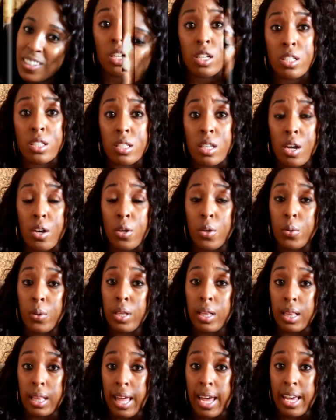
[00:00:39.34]

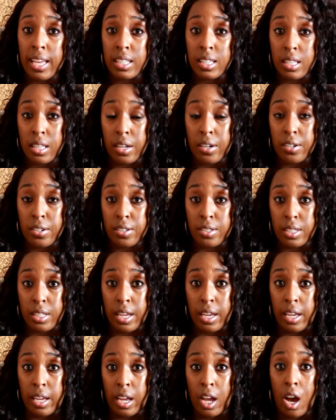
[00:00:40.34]
So last
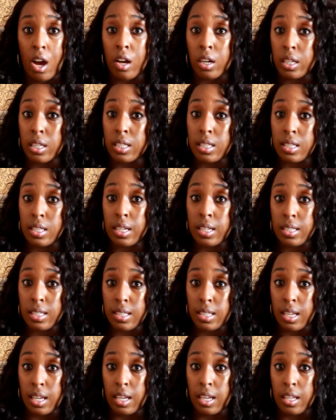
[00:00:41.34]
Thursday, August
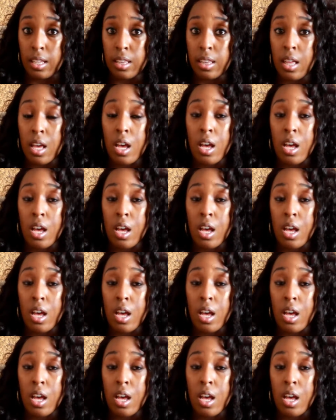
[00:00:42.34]
16th,